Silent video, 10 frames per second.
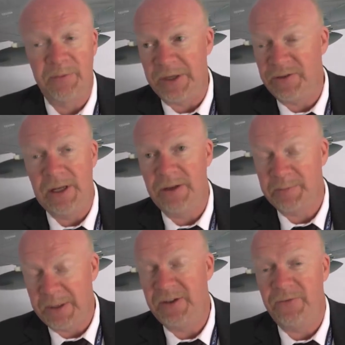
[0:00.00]

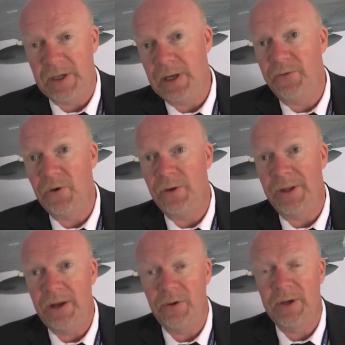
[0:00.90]
specifically if you're a
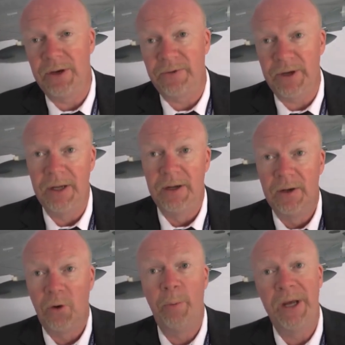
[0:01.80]
NATO country
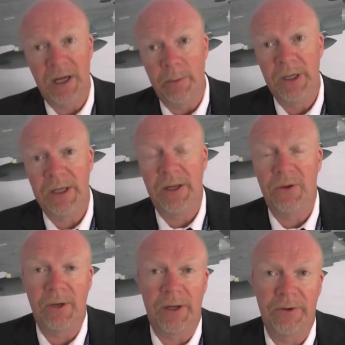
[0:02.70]
or becoming a
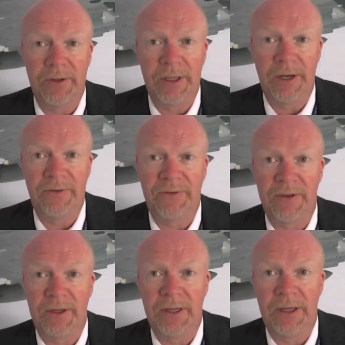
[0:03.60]
NATO country,
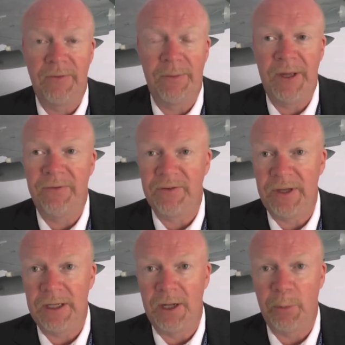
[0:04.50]
we've never
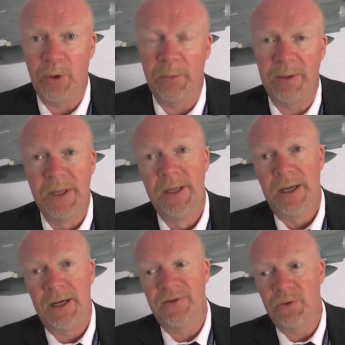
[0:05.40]
seen any problem.
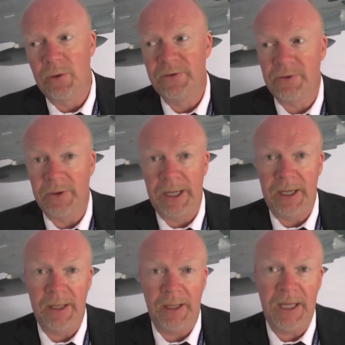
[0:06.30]
And it's also
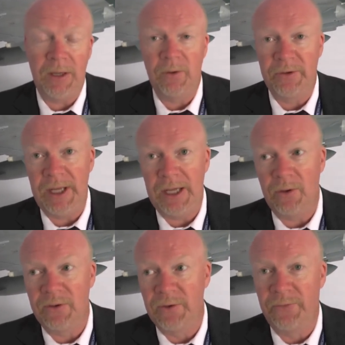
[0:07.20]
a equal to
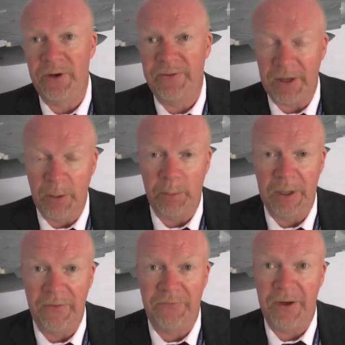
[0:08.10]
equal. So for
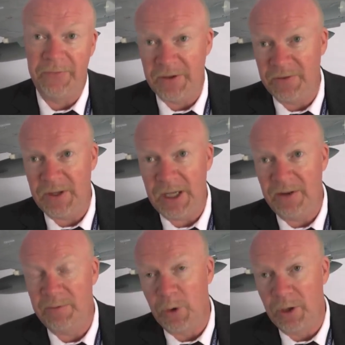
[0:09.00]
example, if F-16
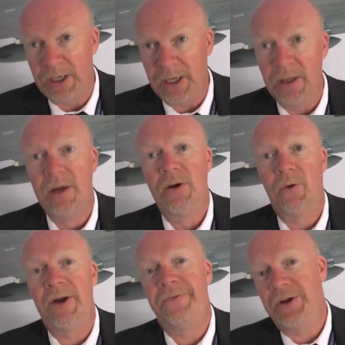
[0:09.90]
is marketed
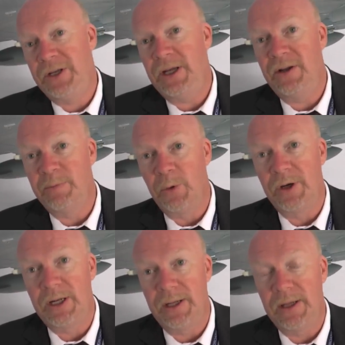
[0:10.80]
or F-18 is
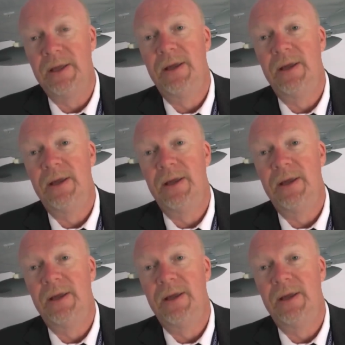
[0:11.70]
marketed,